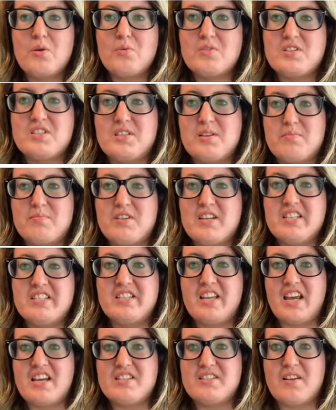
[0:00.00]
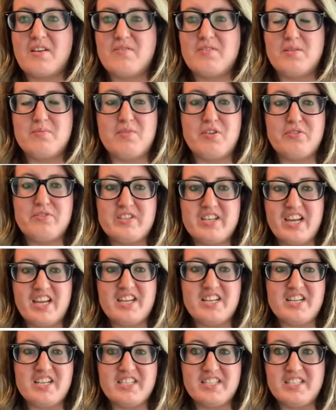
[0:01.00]
was the priestess of the moon
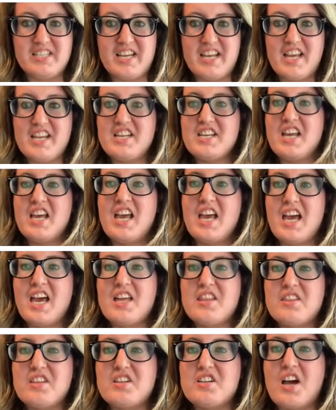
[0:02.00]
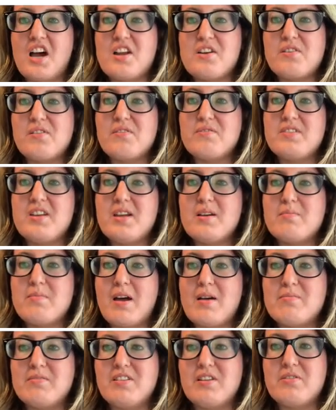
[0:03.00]
deity Sin and the daughter of
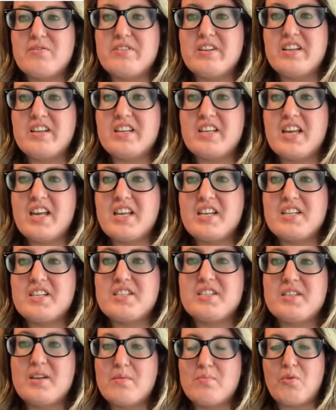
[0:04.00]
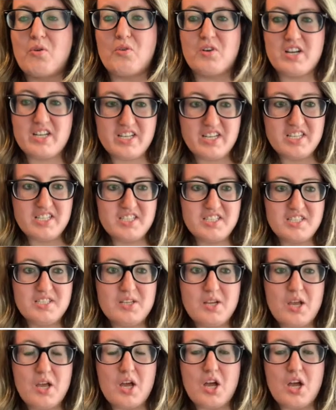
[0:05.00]
Neo-Babylonian king Naboridus.